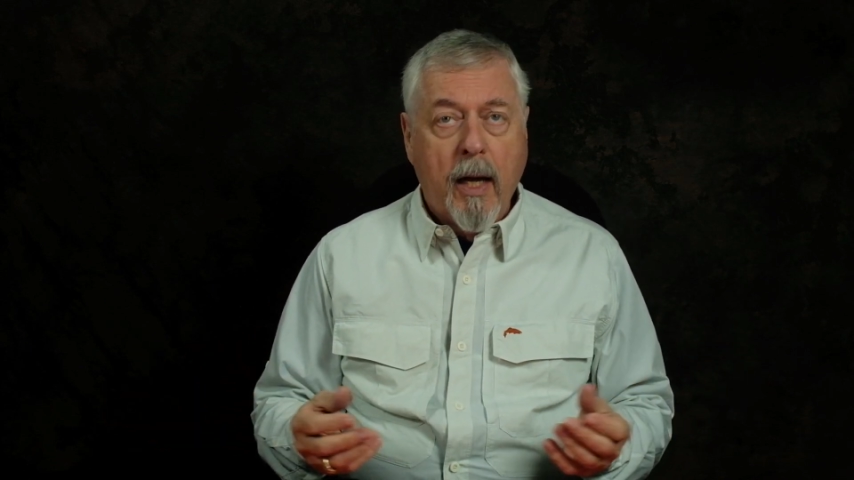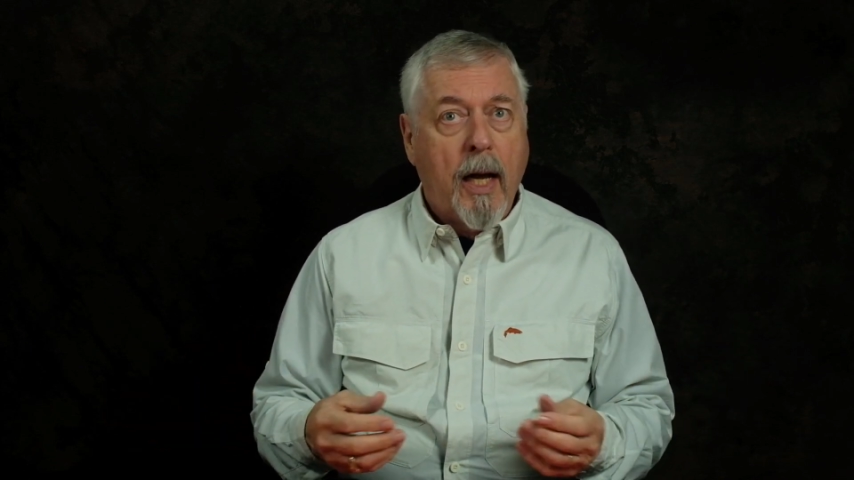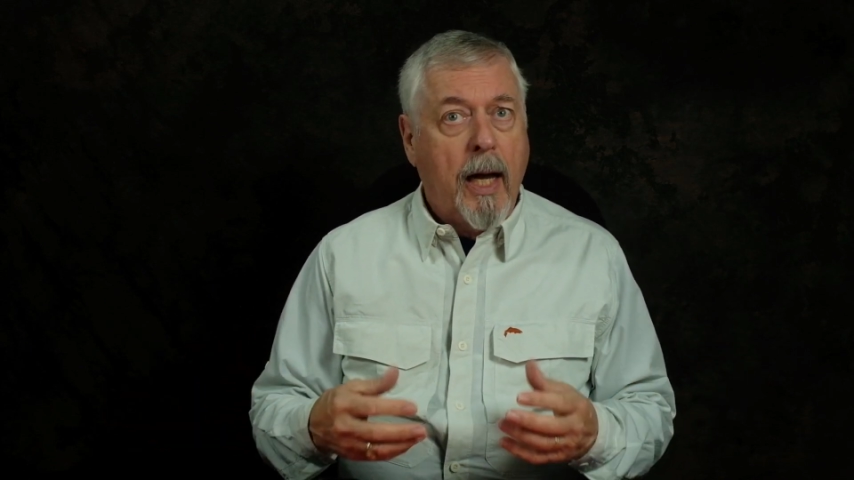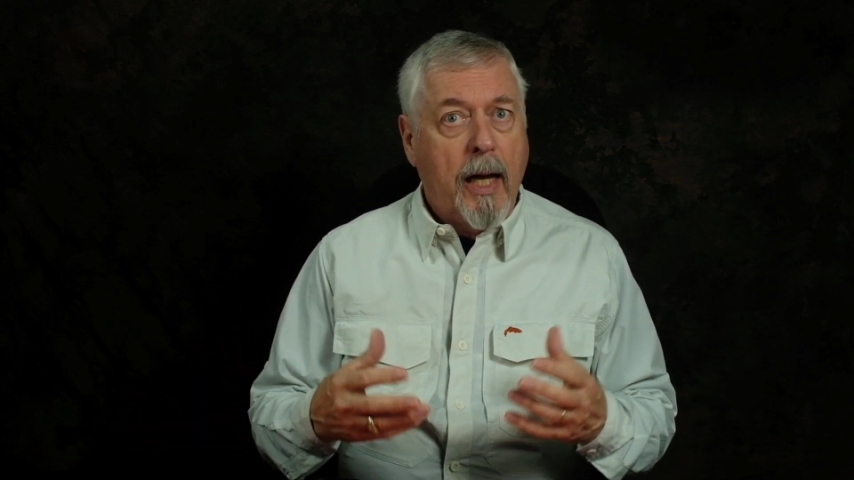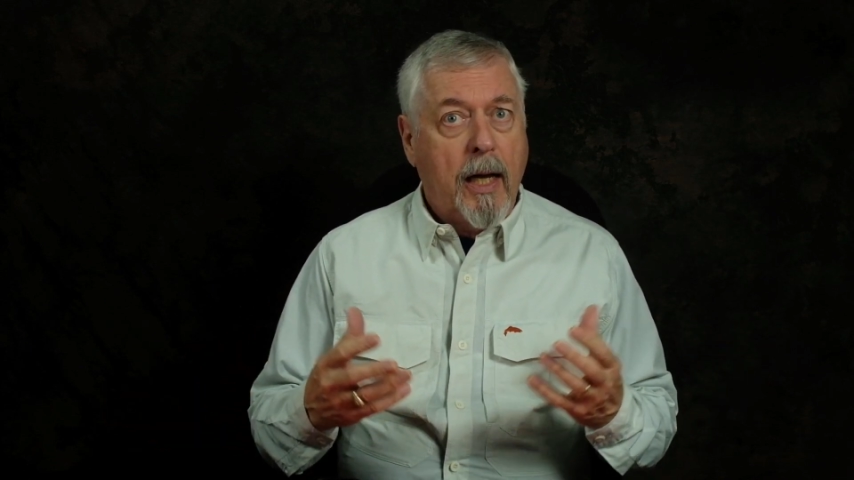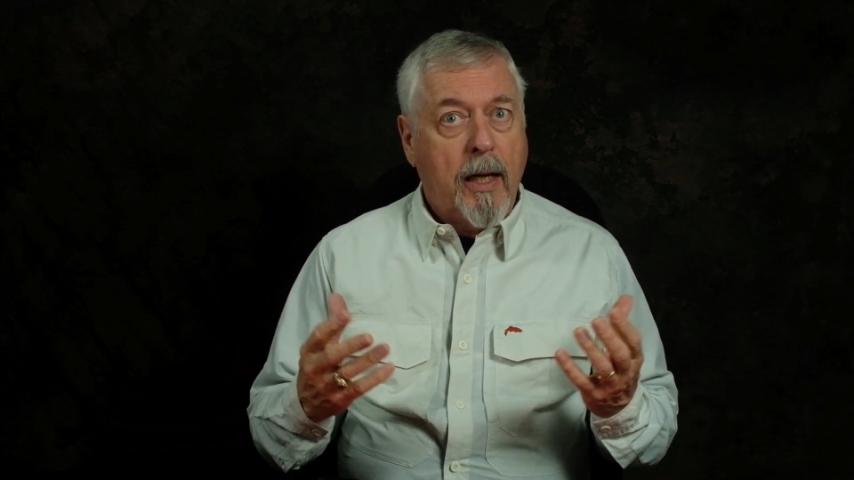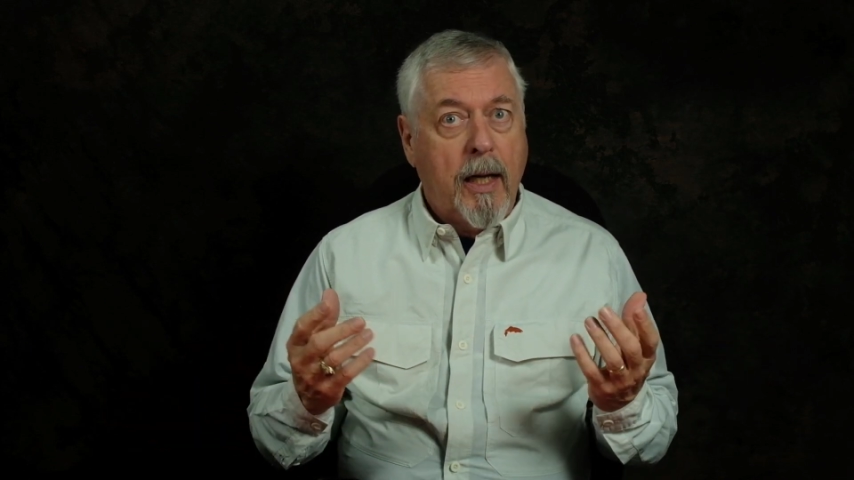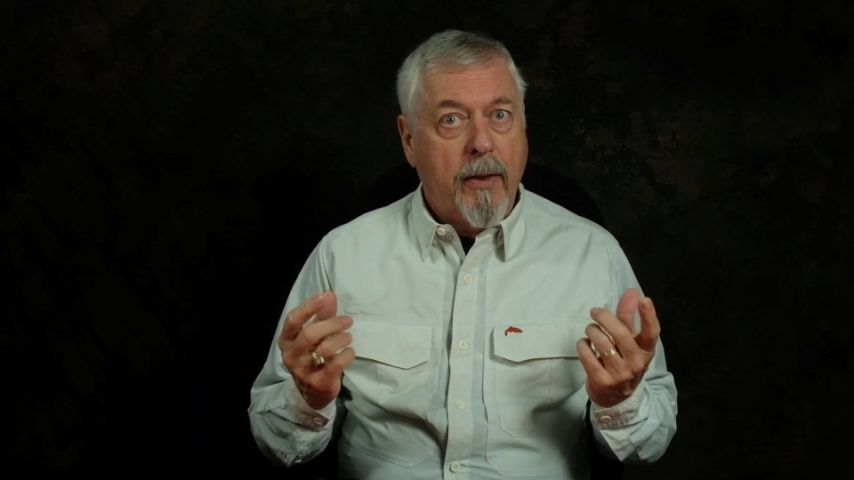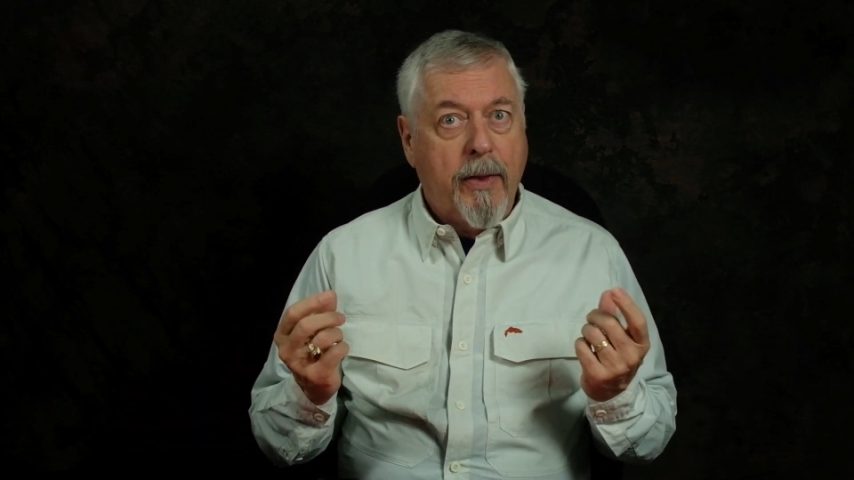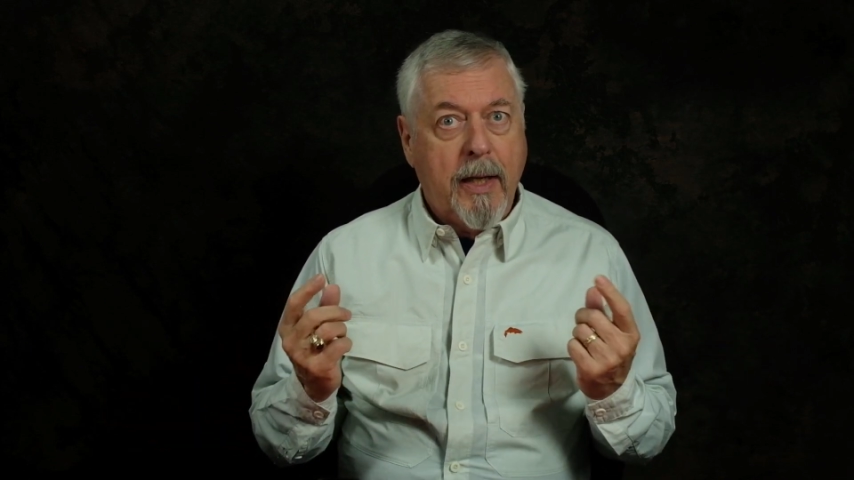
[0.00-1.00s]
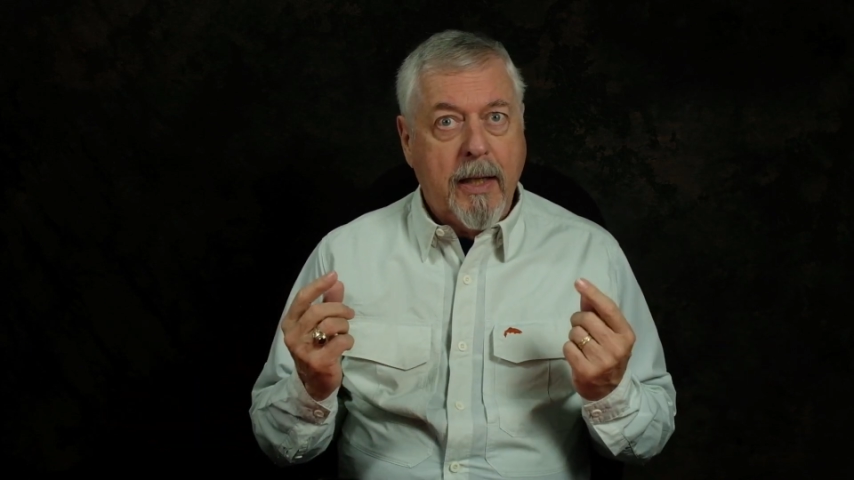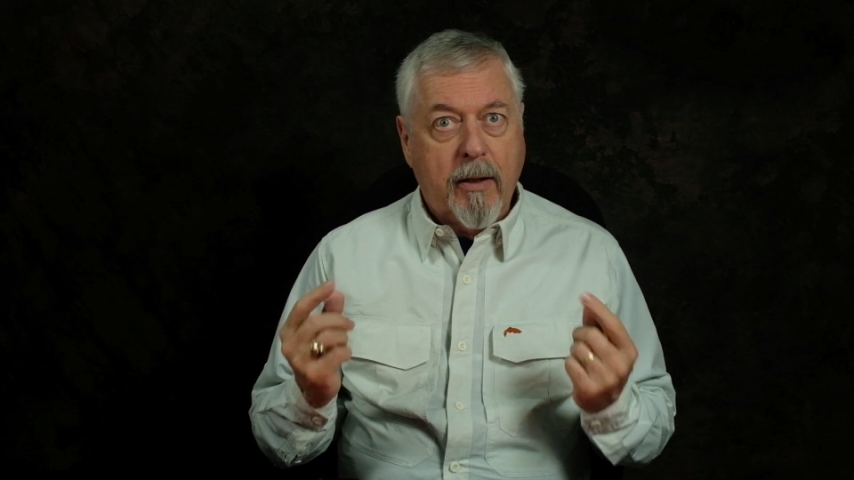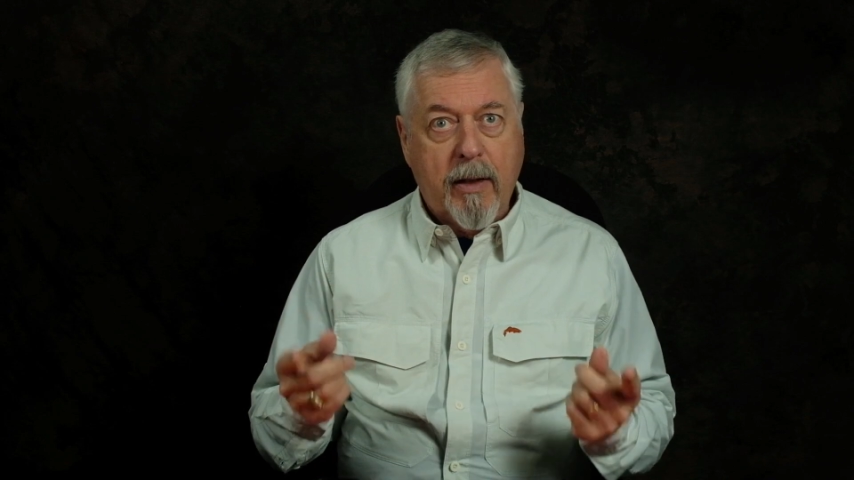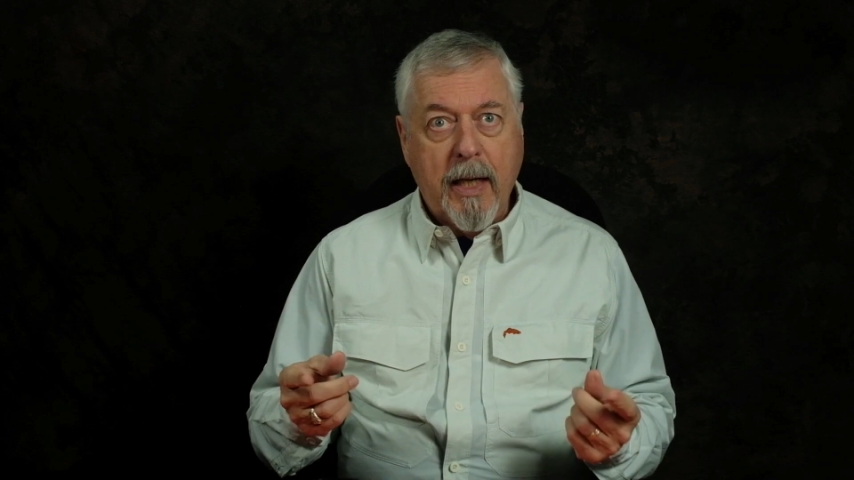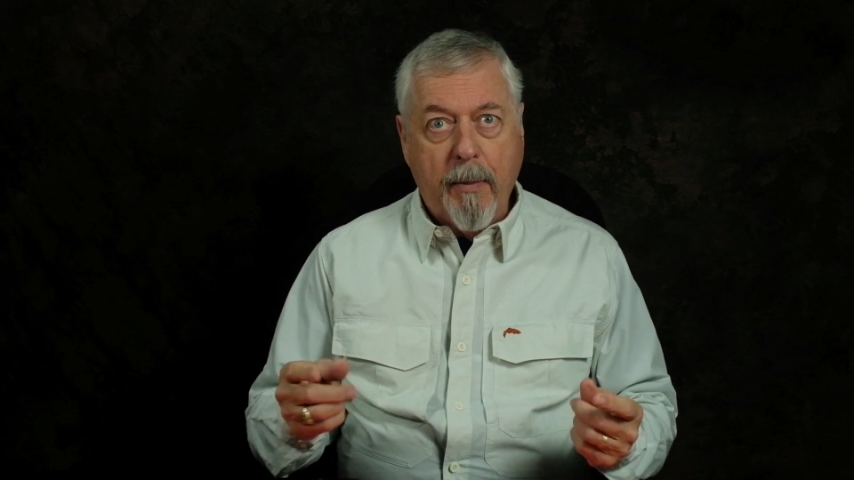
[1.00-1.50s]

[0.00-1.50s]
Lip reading: The thing